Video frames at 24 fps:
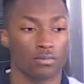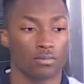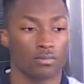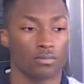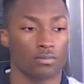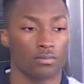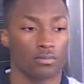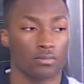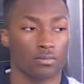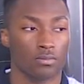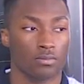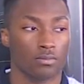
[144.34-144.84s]

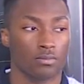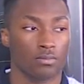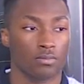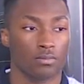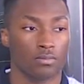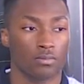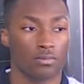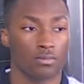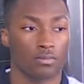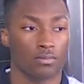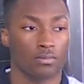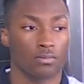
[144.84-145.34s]

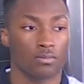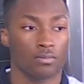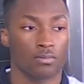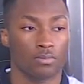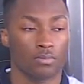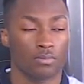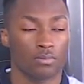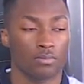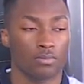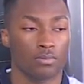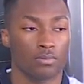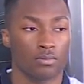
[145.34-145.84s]

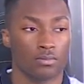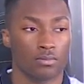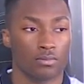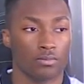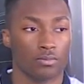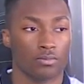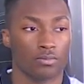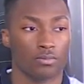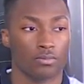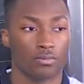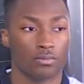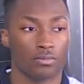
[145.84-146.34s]

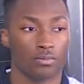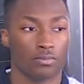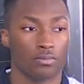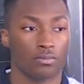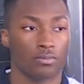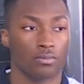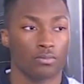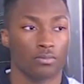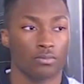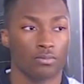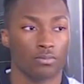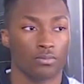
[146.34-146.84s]

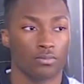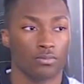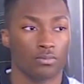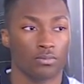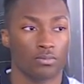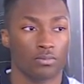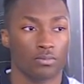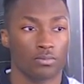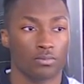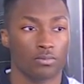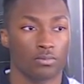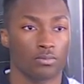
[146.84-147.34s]

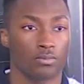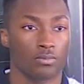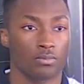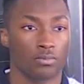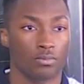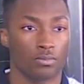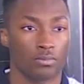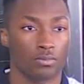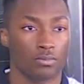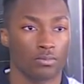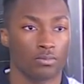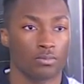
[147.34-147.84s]

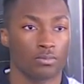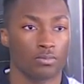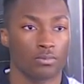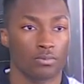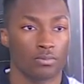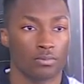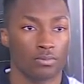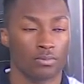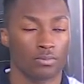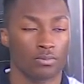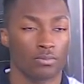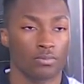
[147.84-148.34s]

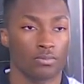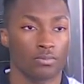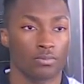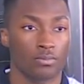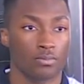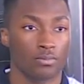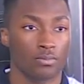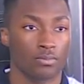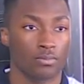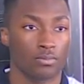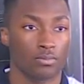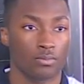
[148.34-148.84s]

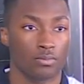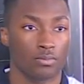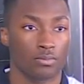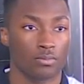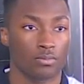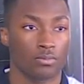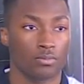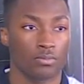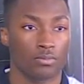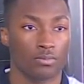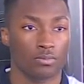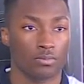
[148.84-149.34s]

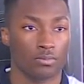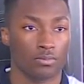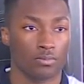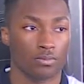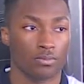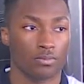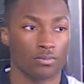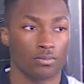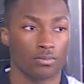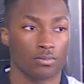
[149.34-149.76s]
The person shown says nothing.